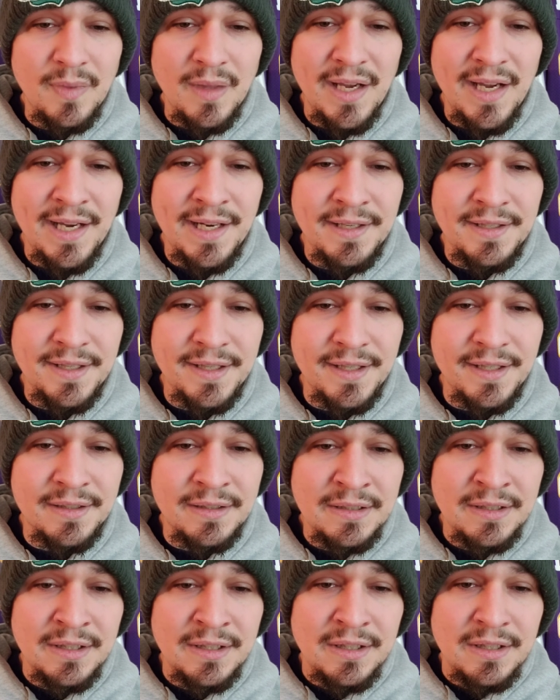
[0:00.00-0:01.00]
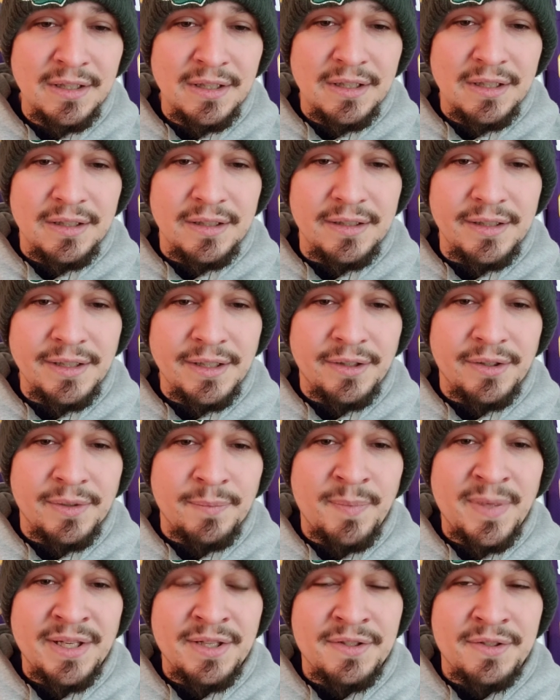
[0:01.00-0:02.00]
And, uh, you know,
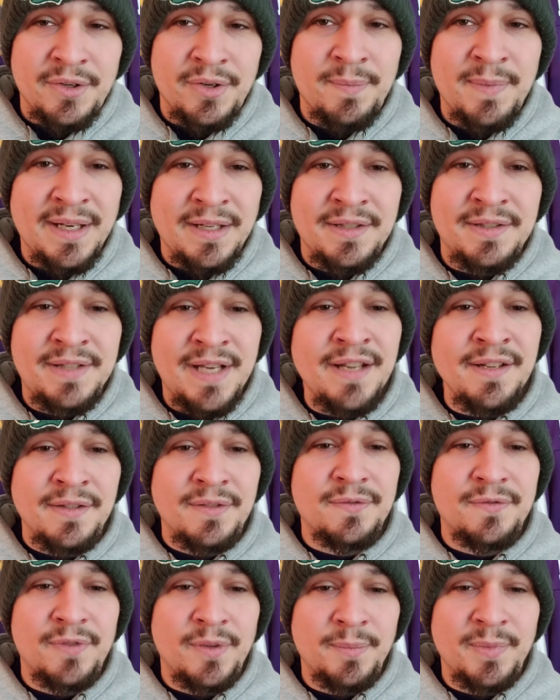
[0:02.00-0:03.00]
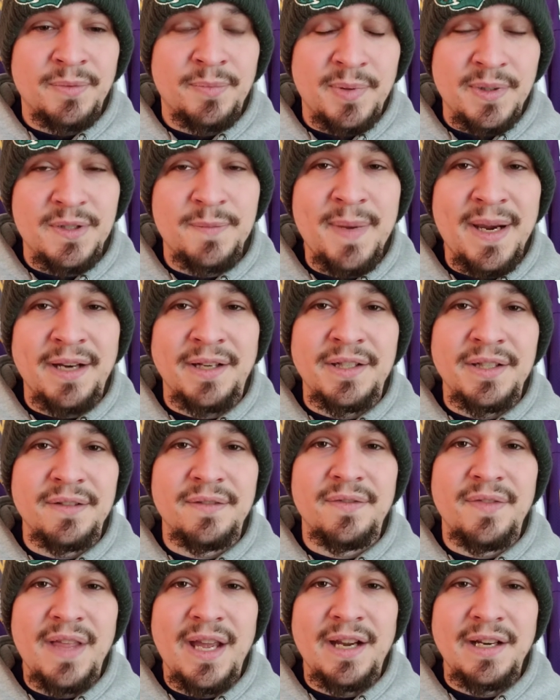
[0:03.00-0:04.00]
Minnesota makes sense from a
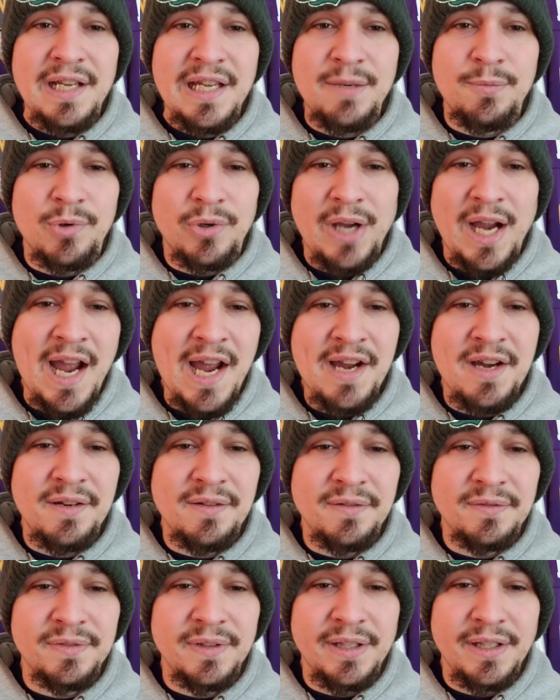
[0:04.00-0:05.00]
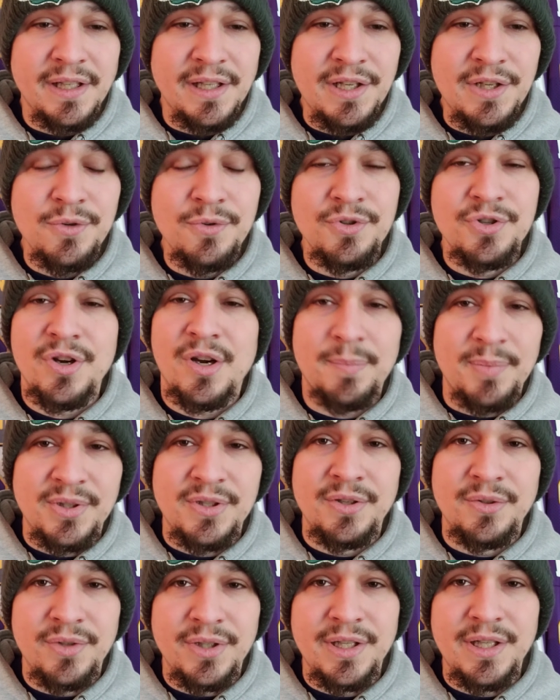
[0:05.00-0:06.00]
perspective that he will have a huge
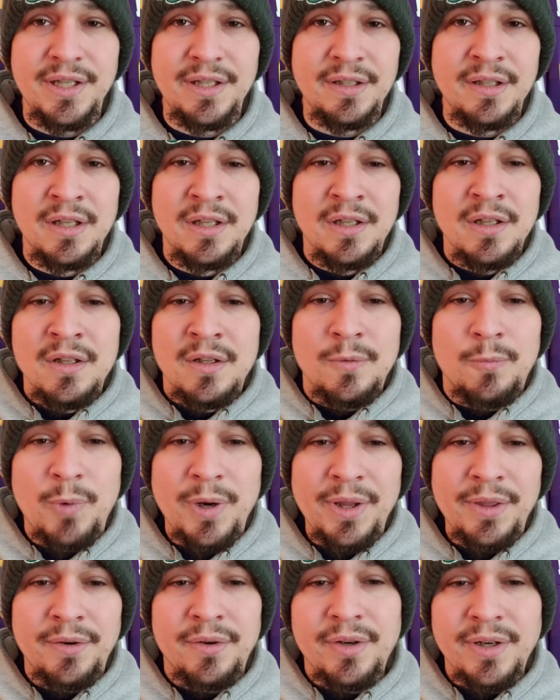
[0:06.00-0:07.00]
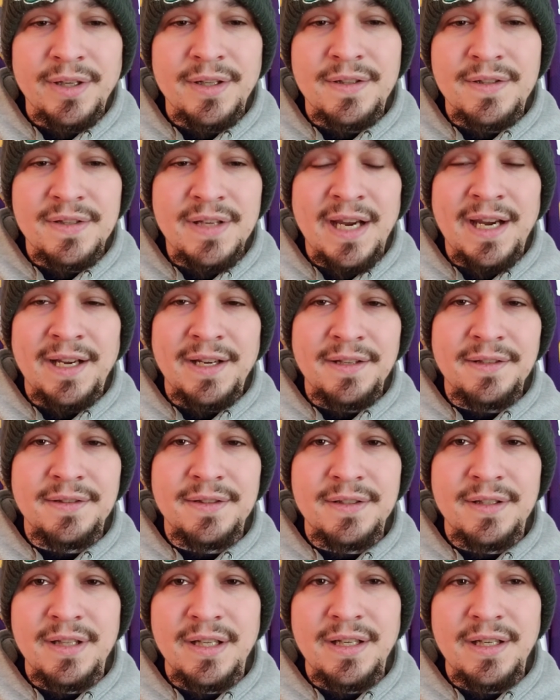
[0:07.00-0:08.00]
opportunity whether it's
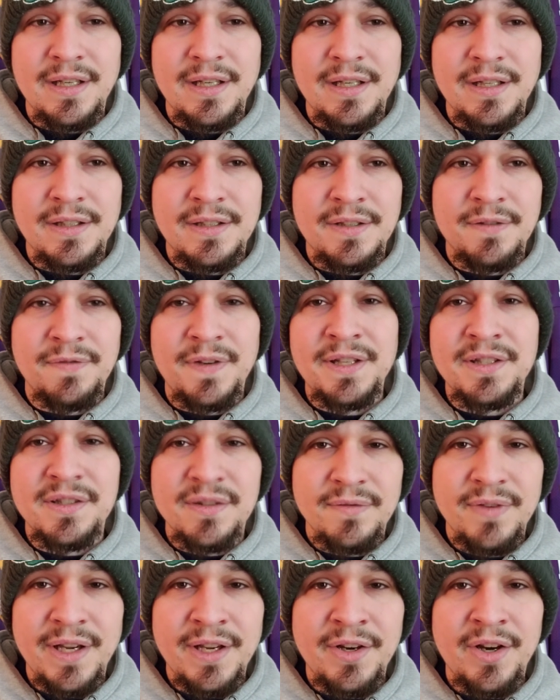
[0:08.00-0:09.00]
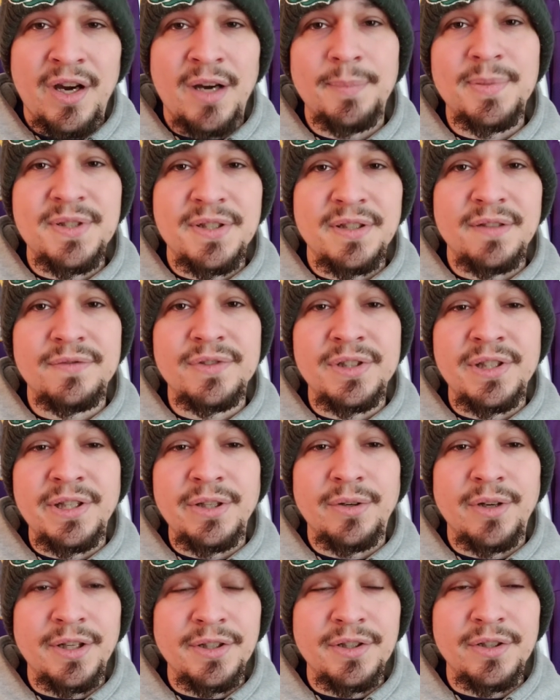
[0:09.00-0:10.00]
as the defensive end opposite of
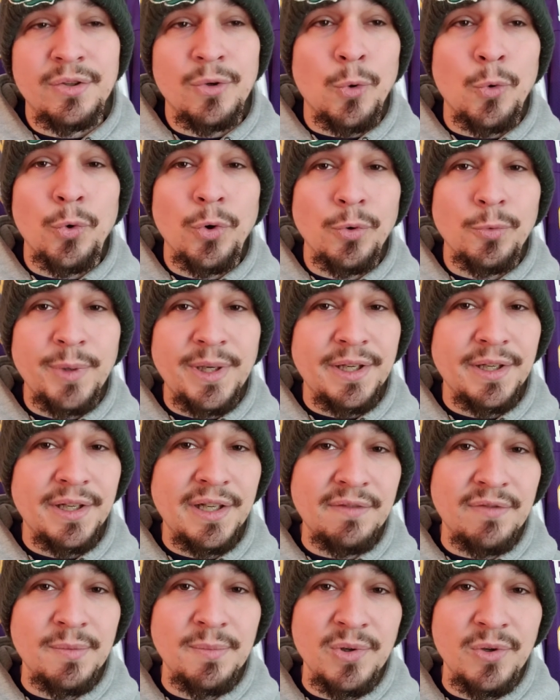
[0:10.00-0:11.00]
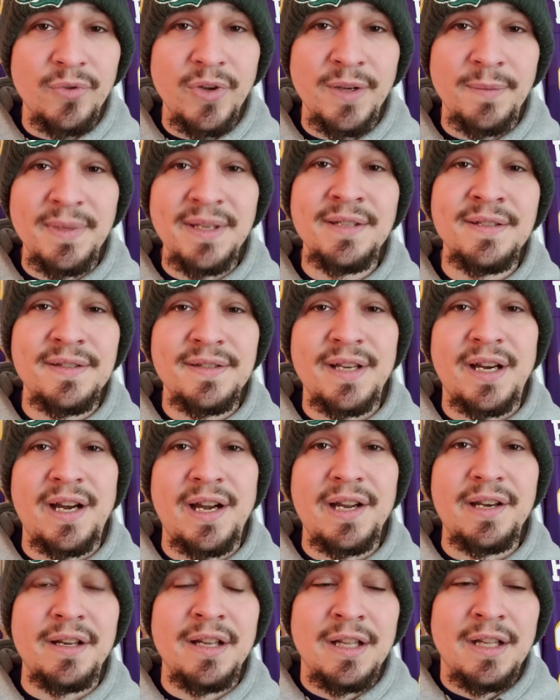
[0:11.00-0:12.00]
Danielle Hunter, or we could even move him
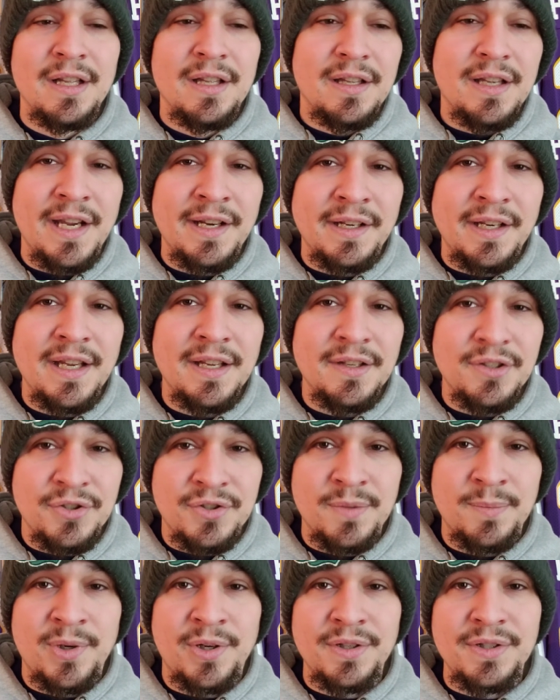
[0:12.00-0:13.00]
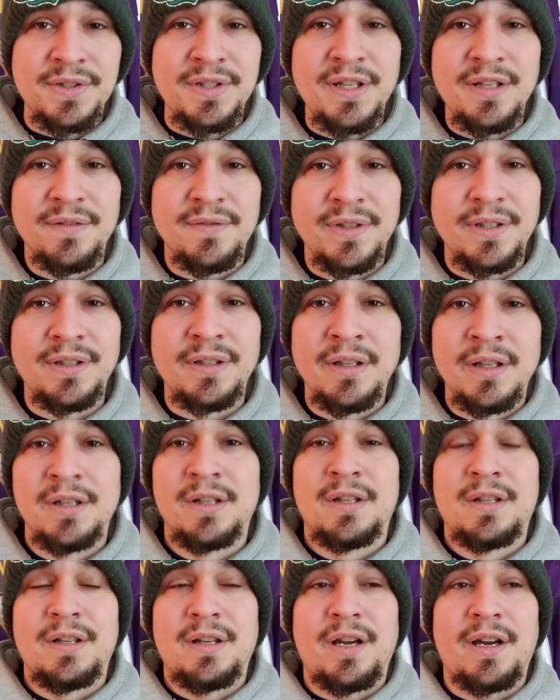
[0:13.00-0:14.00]
inside and get Shamar Stephen,
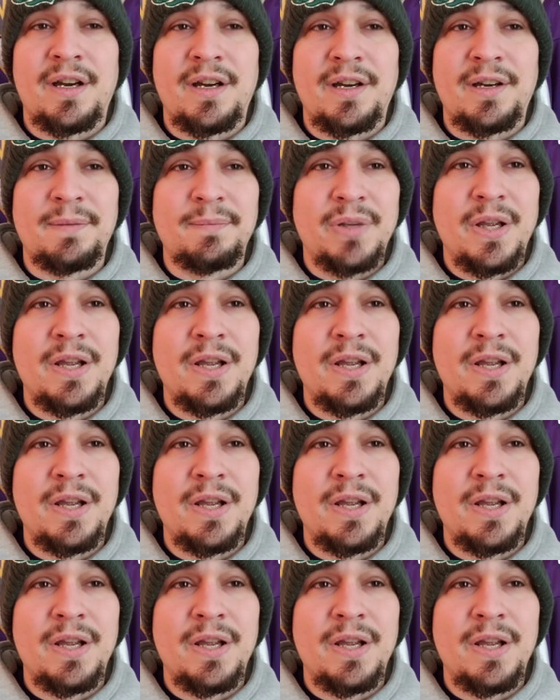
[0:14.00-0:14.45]
um,